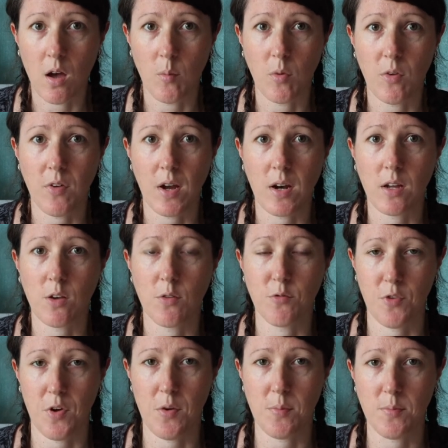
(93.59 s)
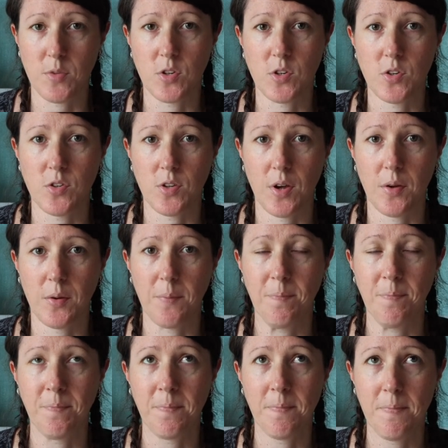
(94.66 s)
We've had it confirmed, so
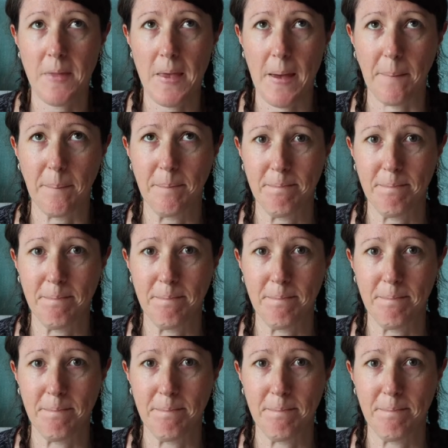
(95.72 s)
yeah.